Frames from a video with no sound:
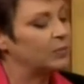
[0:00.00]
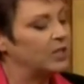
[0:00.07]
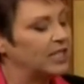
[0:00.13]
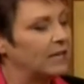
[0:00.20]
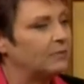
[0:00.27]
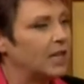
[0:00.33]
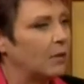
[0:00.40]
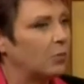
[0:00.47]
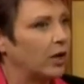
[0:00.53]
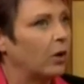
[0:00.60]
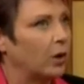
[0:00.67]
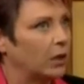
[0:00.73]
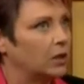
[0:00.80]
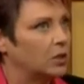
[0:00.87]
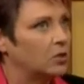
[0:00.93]
but deep down we're
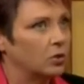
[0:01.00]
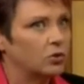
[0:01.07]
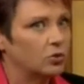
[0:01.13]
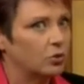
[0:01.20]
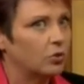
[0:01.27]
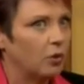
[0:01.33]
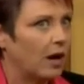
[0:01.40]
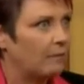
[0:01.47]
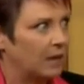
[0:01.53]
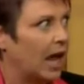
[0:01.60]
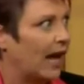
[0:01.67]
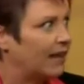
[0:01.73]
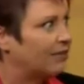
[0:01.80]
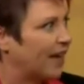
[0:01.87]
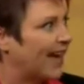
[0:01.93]
going, it's so true, I'm
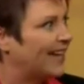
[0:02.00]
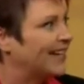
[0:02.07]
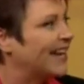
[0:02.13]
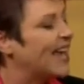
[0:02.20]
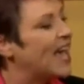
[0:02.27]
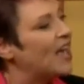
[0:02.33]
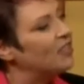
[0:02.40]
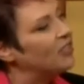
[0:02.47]
like that, right.